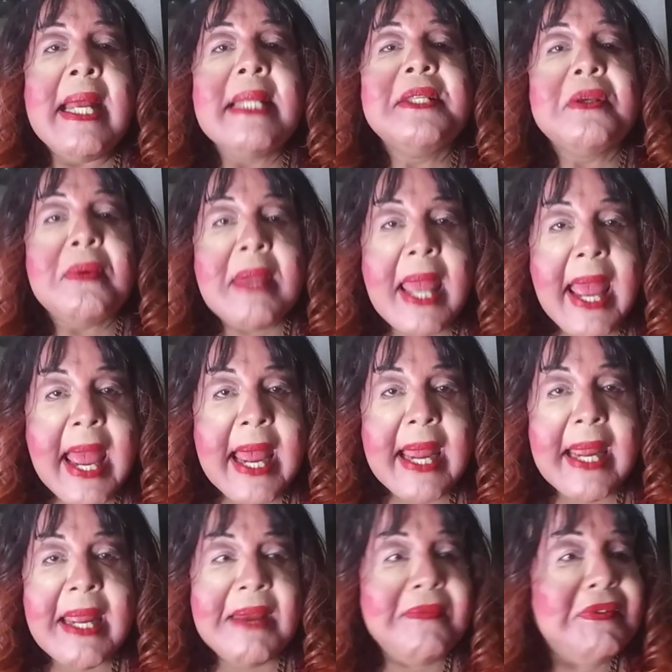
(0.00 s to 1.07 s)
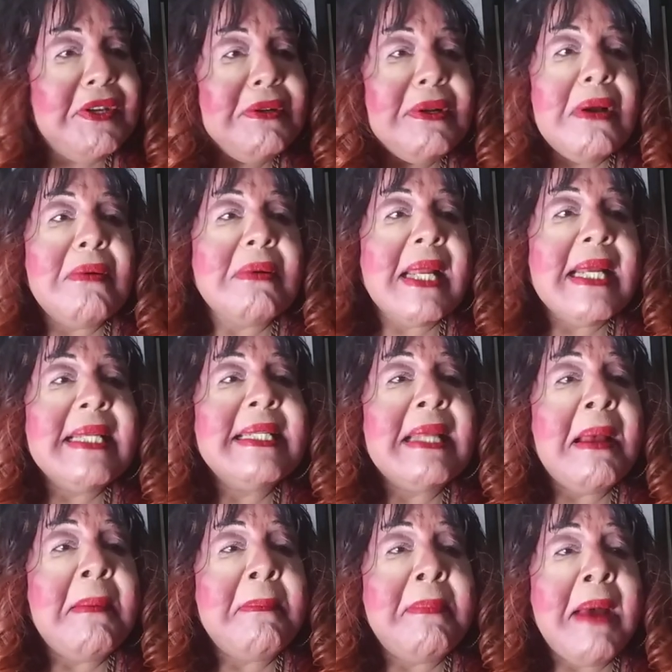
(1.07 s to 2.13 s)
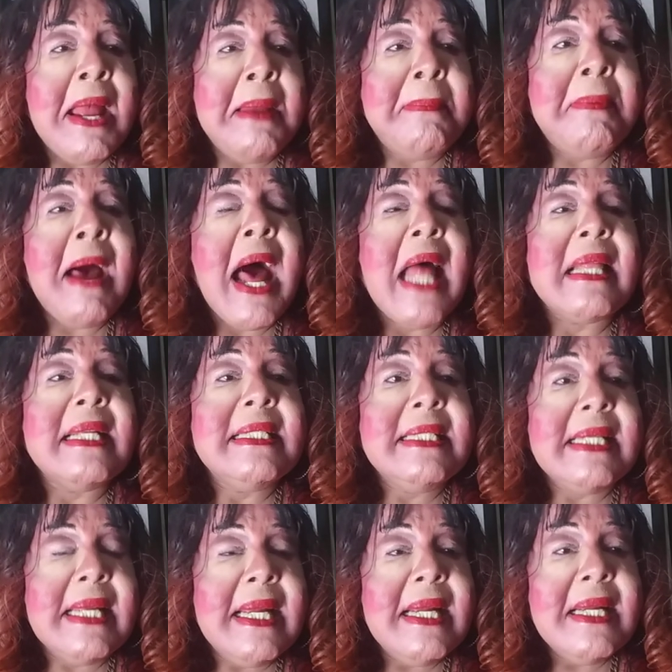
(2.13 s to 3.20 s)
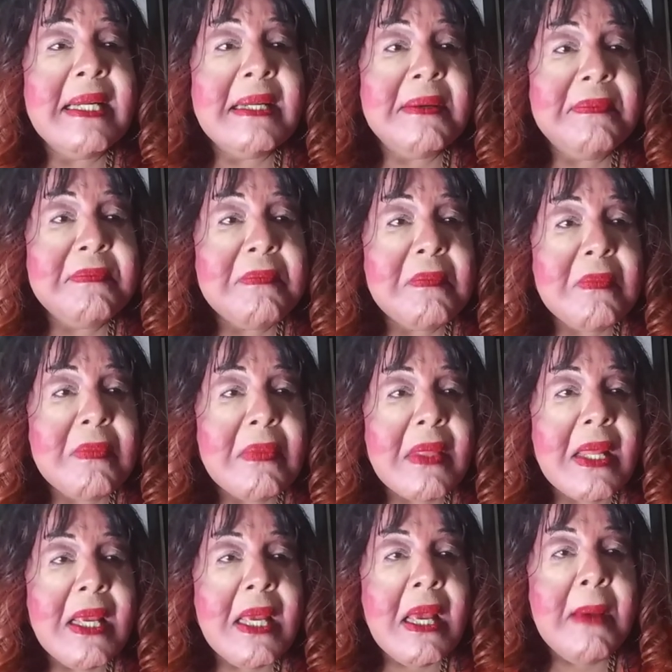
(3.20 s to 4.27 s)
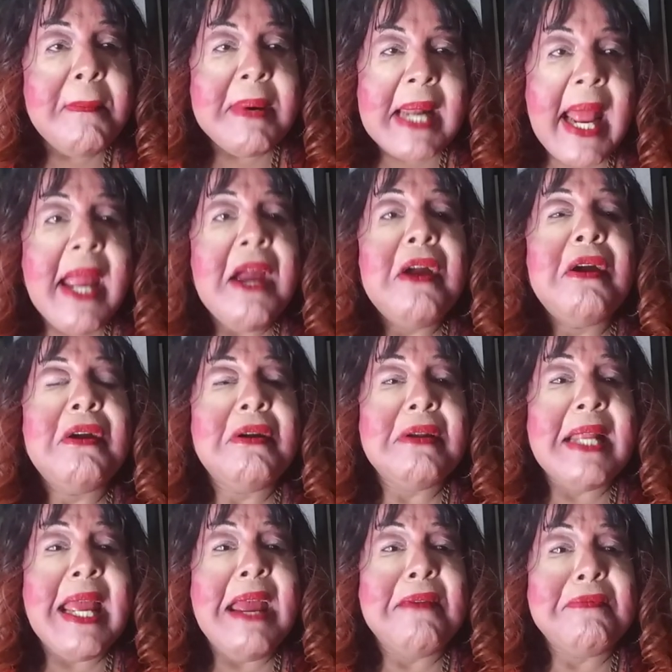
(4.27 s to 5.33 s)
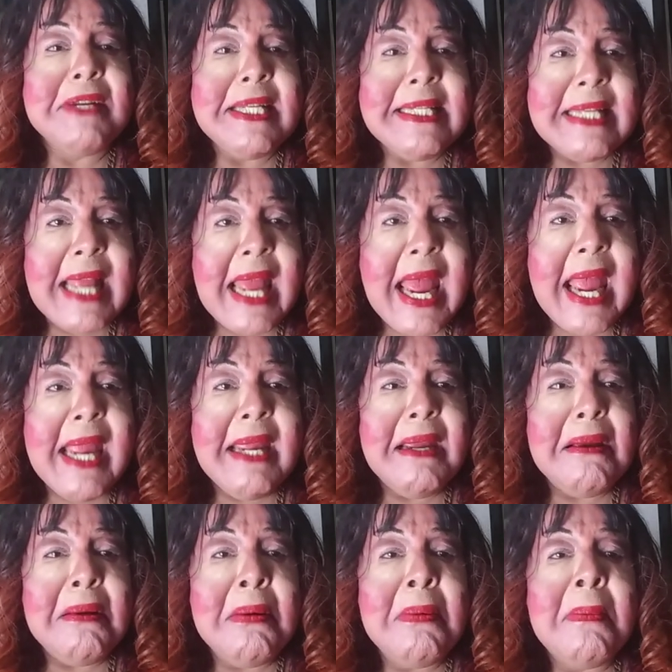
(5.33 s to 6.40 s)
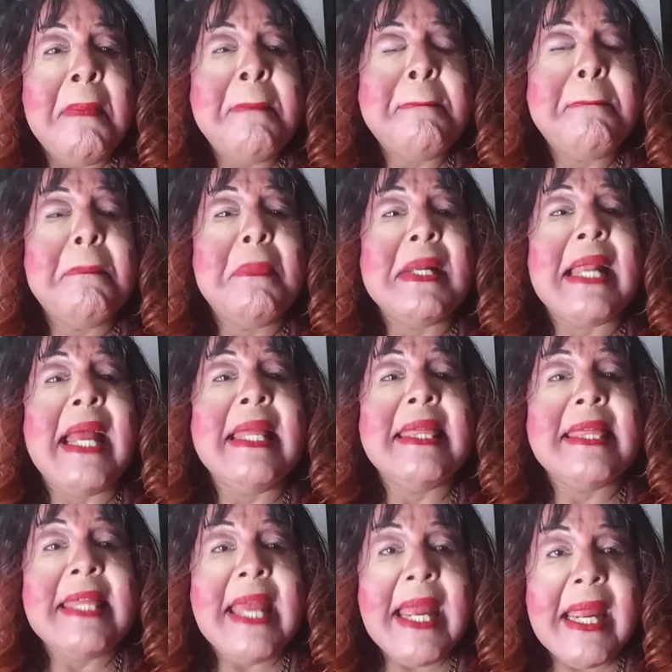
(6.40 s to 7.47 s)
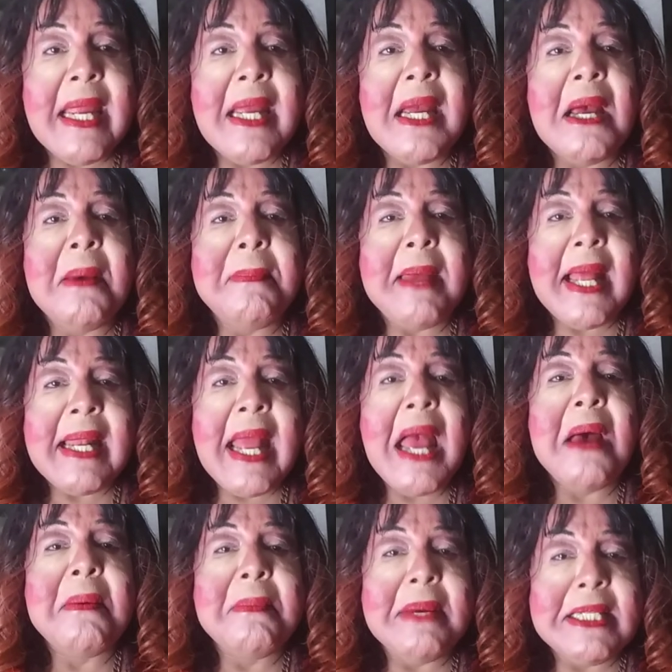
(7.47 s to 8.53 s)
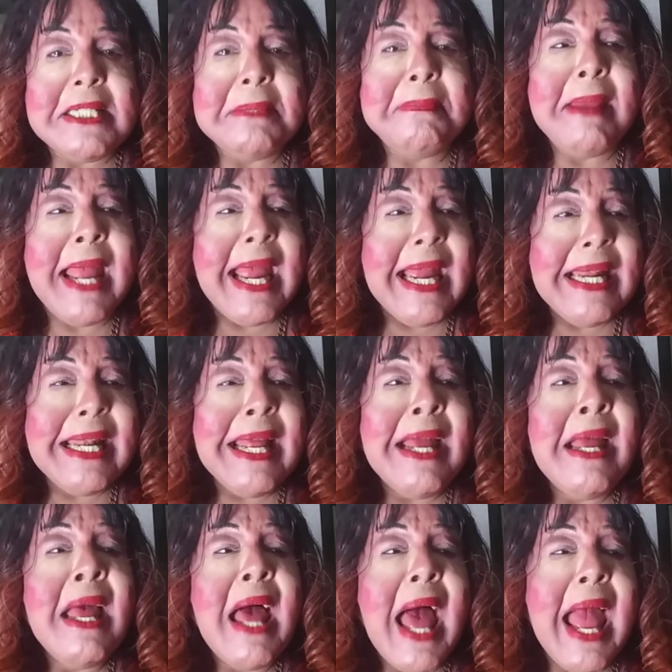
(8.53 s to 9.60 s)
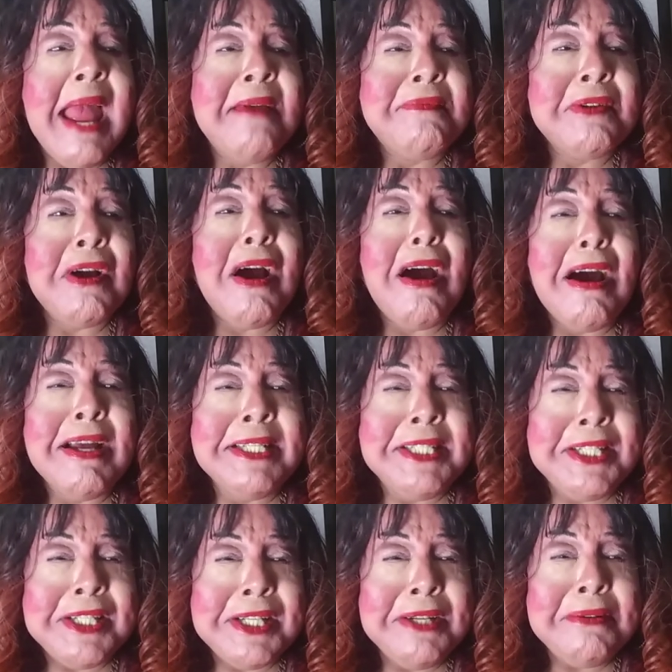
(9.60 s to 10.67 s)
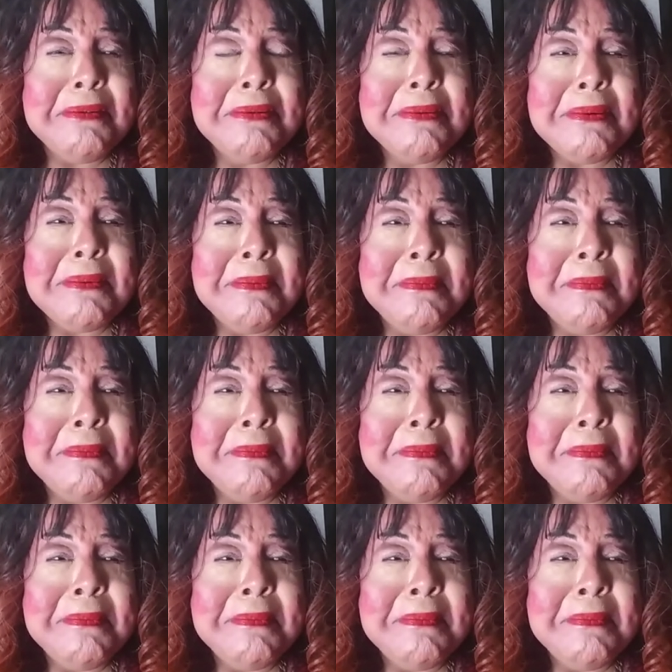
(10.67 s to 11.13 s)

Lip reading: It's okay if you don't accept my apology, but I hurt every day when I think about how much pain I have caused you.